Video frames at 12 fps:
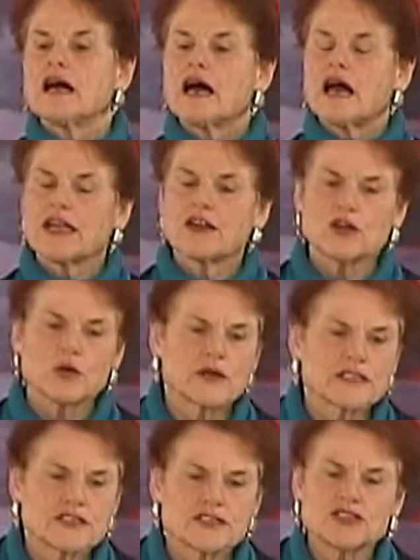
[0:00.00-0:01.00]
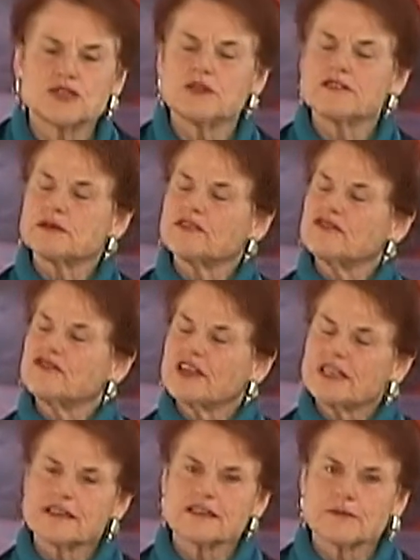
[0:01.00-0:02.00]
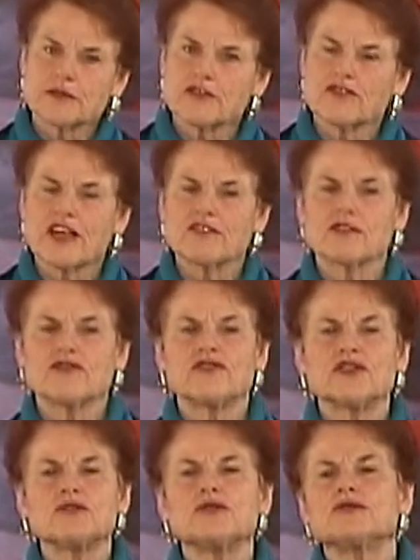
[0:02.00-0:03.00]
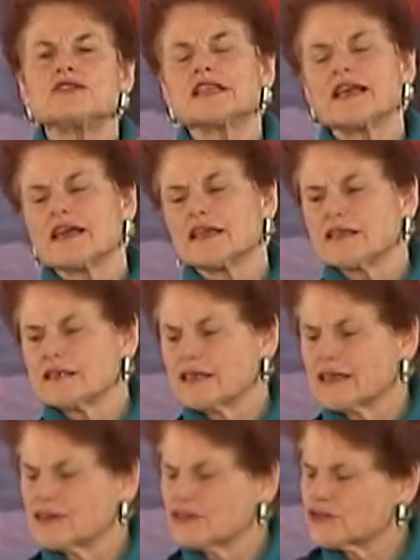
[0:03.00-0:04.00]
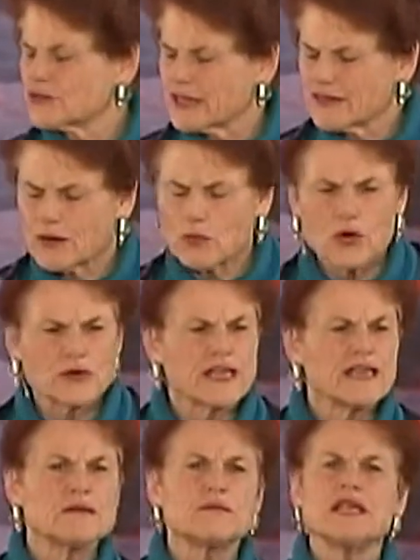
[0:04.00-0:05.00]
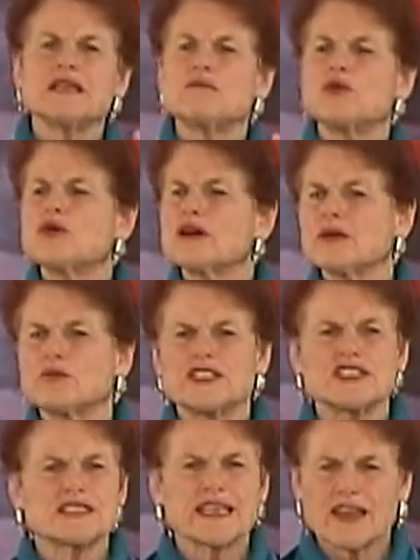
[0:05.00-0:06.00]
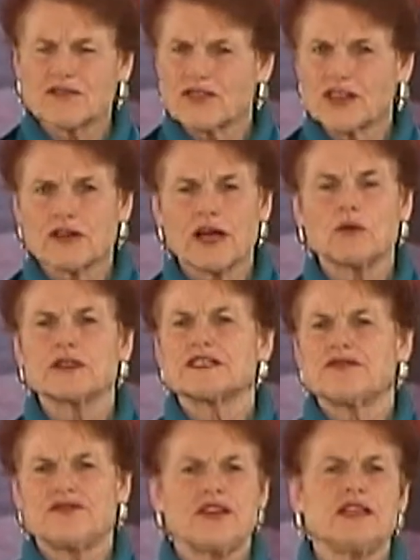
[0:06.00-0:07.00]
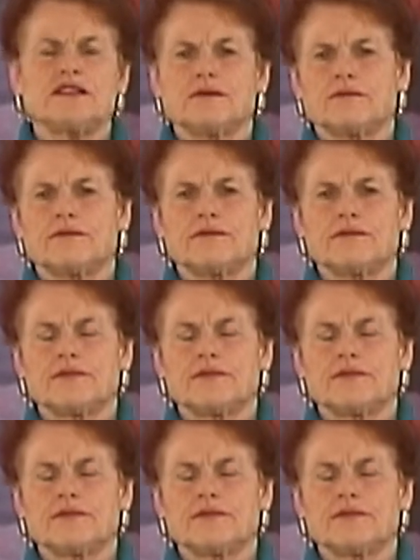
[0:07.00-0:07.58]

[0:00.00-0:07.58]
I don't know what to do. We've been feeding them their favorite foods and, and, and they won't eat them anymore, and we just can't figure out what to feed them.